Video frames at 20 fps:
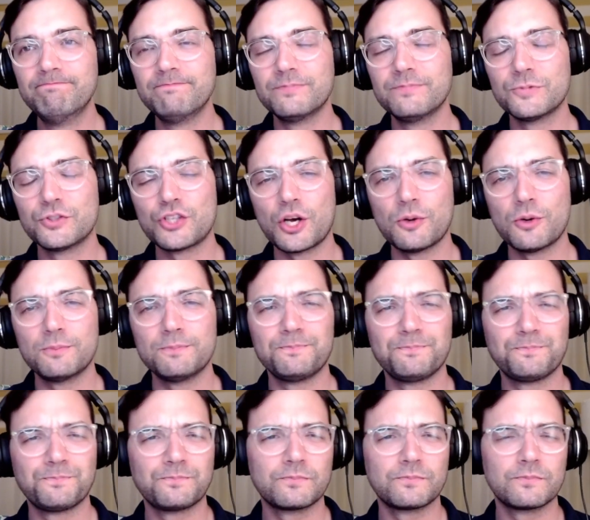So
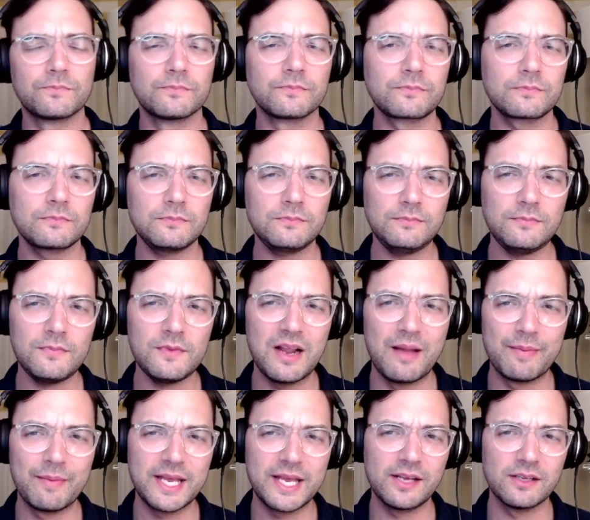I've
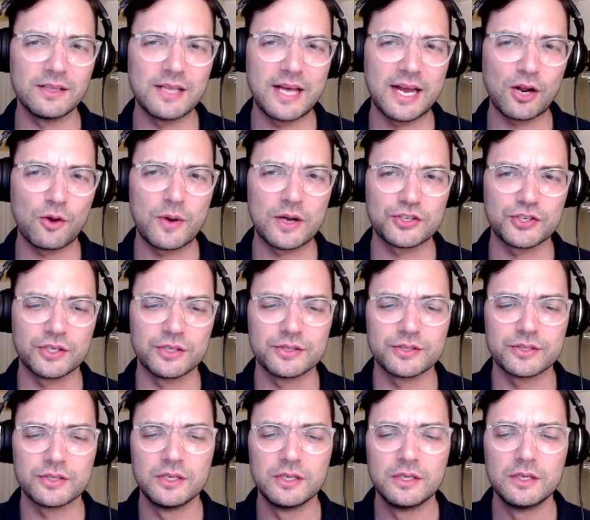been getting a lot of questions